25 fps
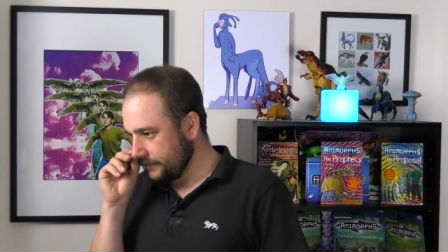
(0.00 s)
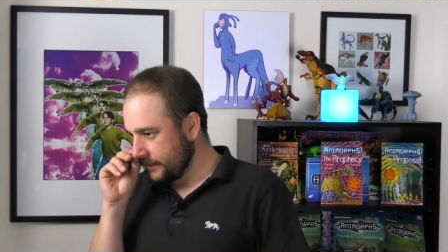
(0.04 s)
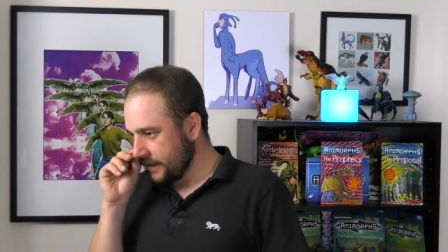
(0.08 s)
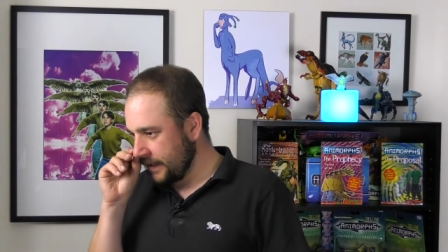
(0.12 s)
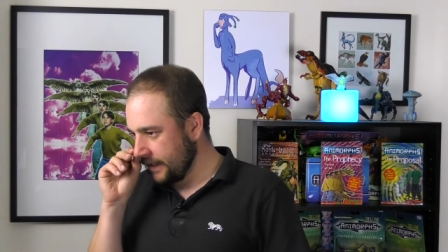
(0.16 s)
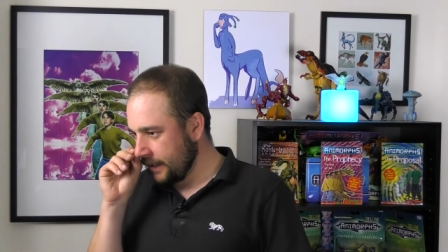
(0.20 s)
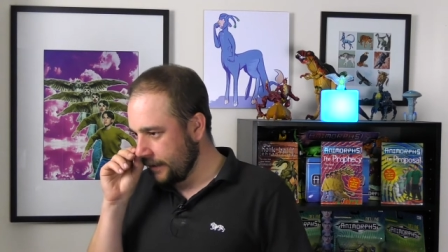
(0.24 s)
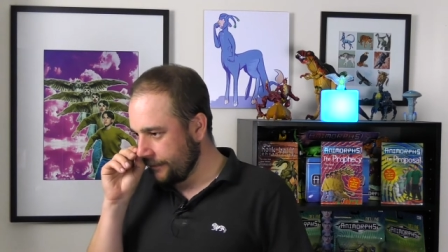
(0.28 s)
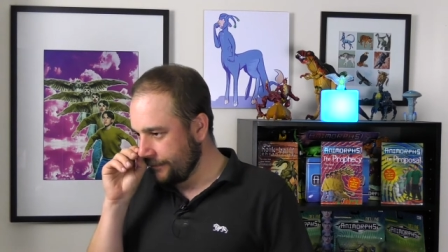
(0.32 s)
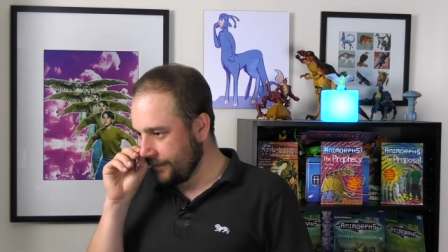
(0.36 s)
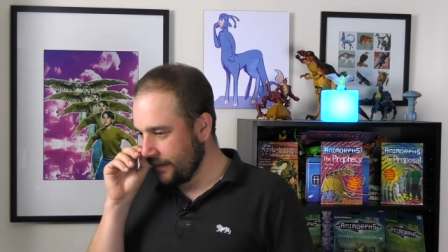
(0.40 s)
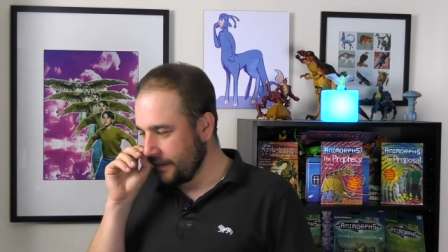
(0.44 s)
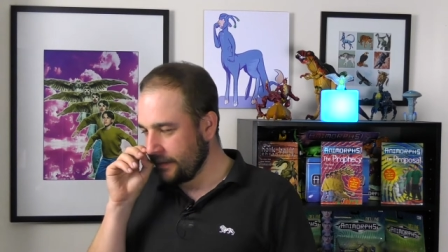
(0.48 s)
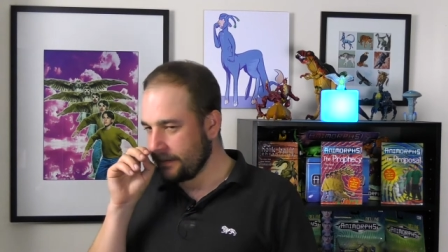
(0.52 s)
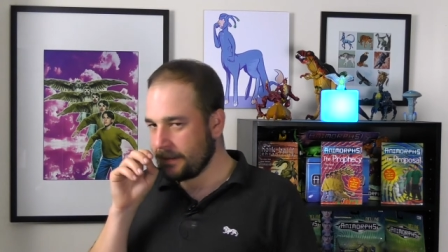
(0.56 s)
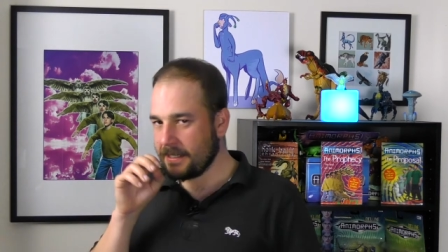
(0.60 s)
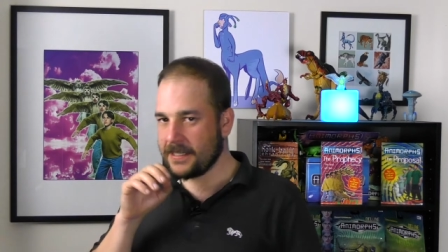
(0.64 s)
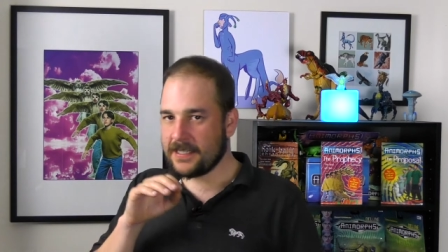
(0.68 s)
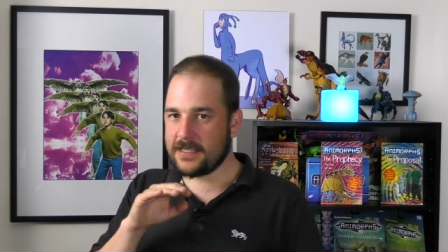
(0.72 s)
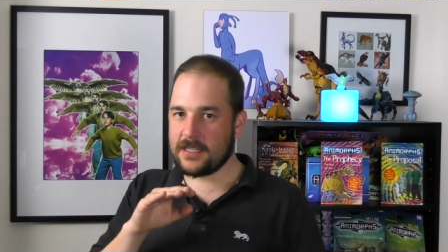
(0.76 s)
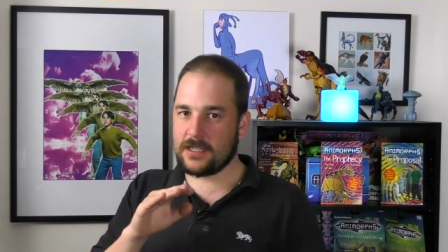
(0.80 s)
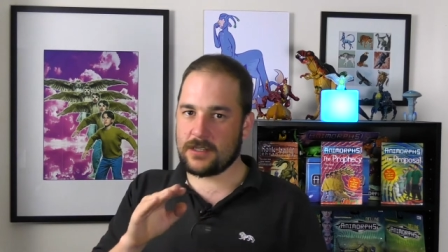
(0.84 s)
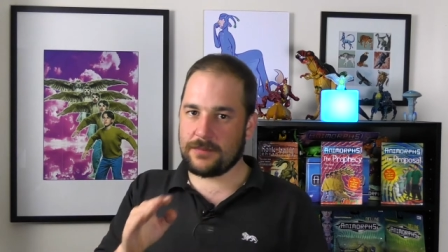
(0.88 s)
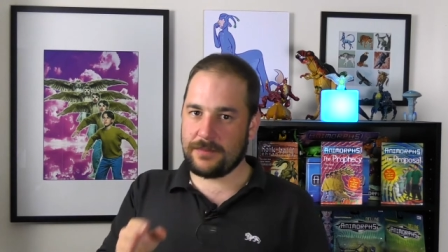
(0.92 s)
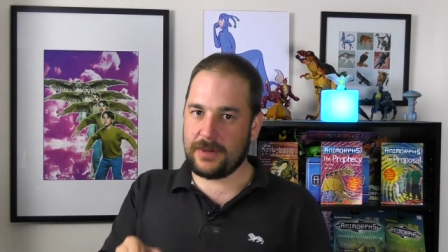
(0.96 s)
And I think
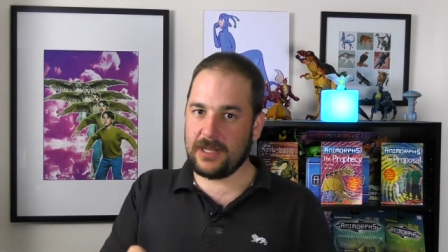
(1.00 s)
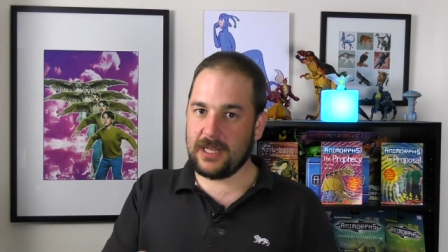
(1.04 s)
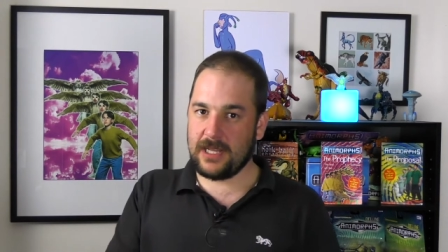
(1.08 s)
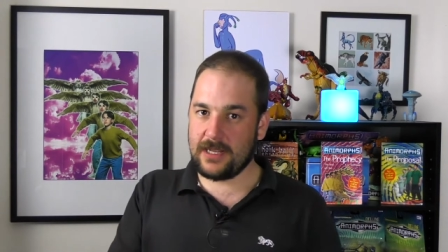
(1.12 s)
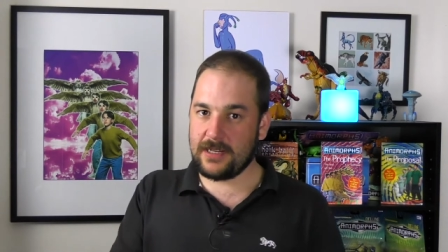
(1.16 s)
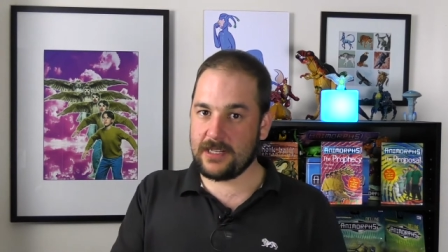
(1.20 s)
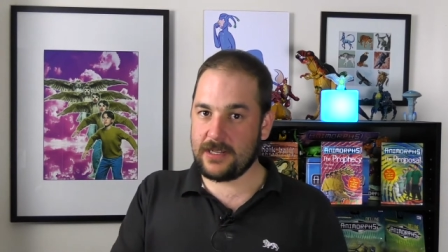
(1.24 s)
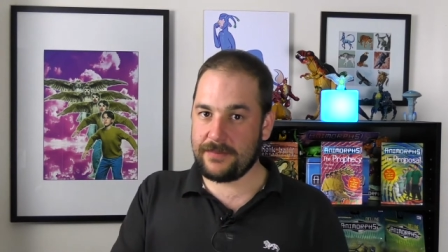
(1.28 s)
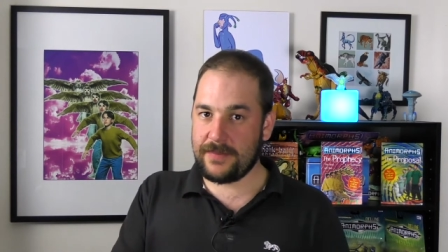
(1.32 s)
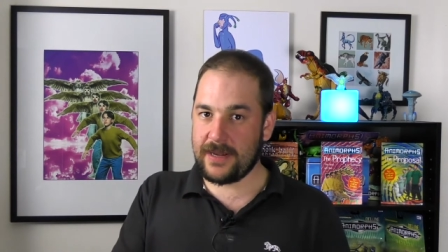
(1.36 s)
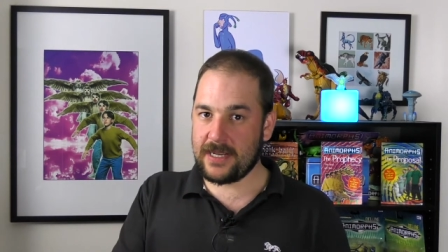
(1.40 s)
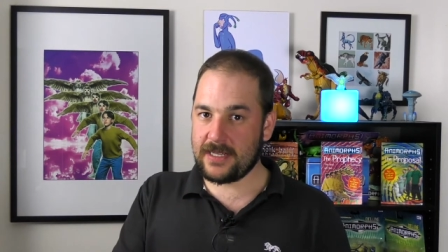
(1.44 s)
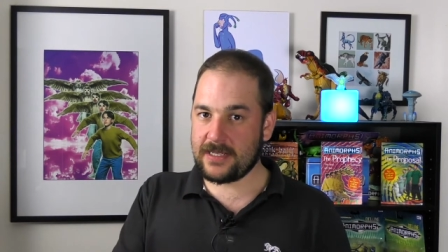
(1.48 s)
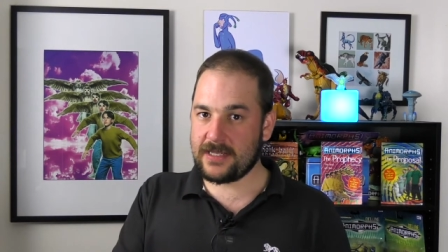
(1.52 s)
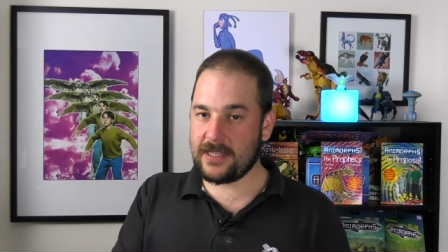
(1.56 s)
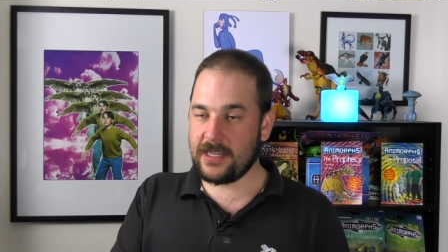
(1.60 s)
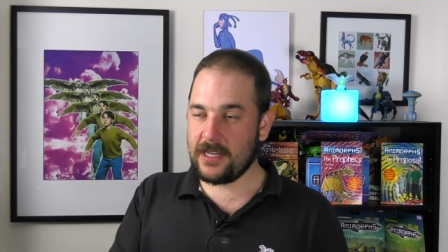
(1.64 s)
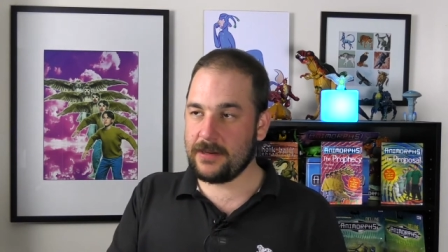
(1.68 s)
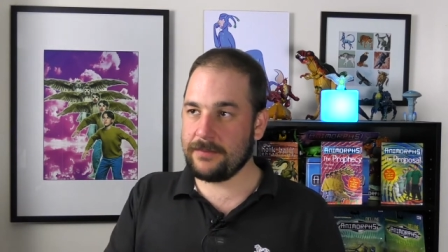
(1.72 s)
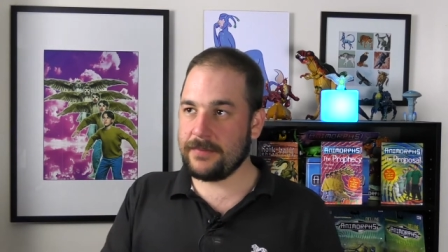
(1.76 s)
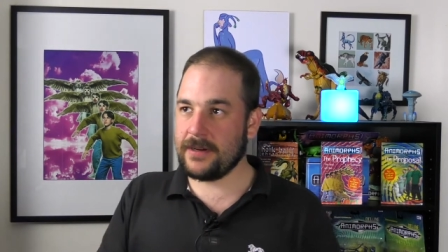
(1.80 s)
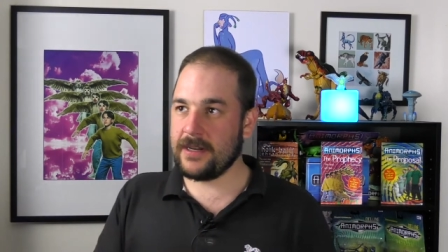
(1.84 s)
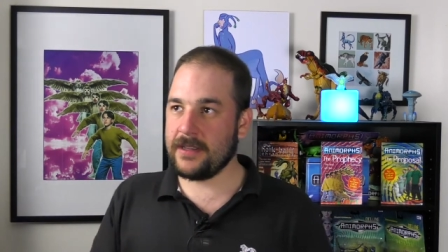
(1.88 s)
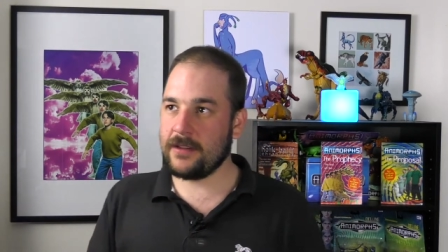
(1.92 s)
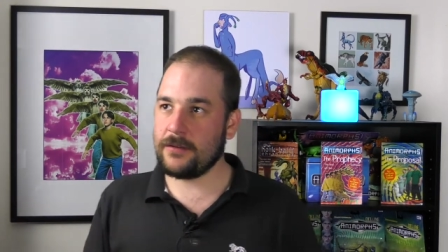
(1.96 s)
this is a Melinda Metz
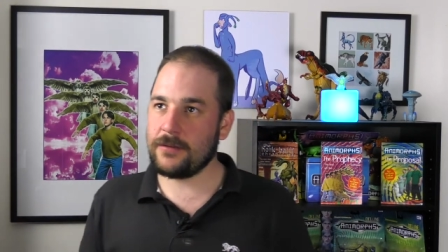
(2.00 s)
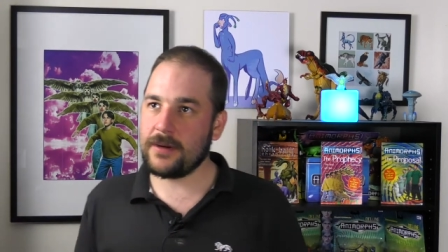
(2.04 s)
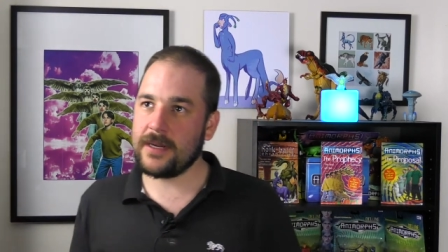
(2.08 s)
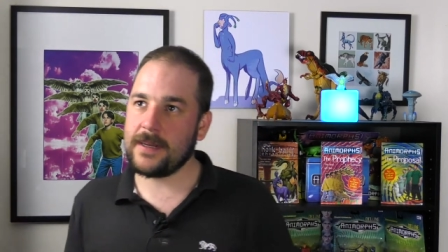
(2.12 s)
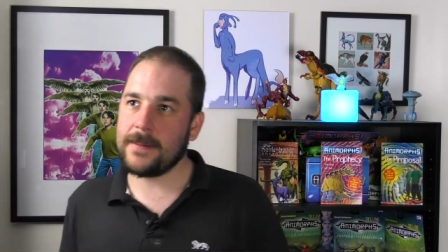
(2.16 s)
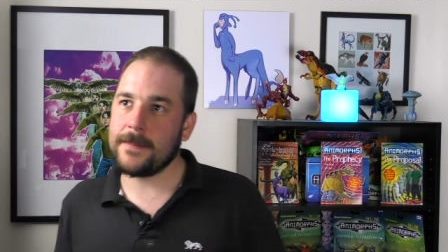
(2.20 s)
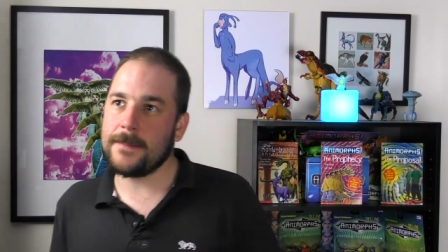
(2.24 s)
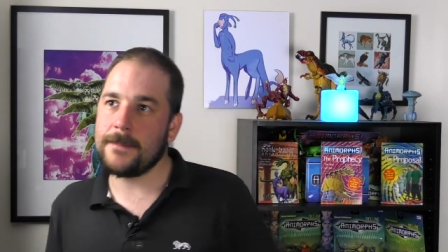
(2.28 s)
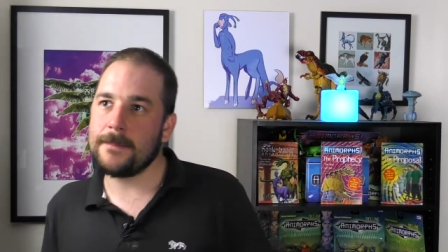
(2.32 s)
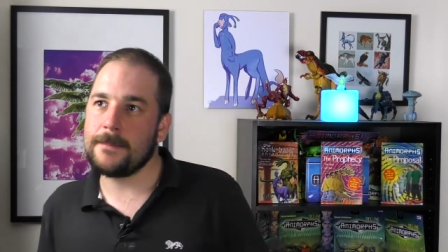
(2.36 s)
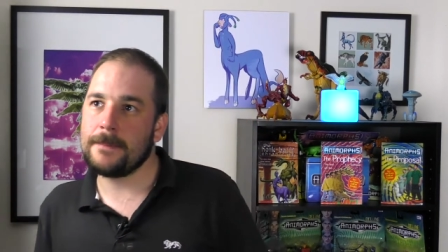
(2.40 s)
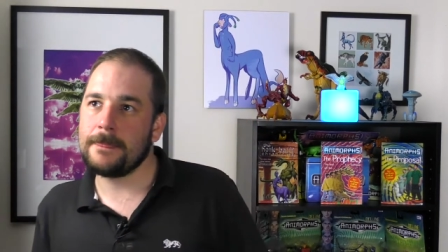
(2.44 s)
thing, by the way.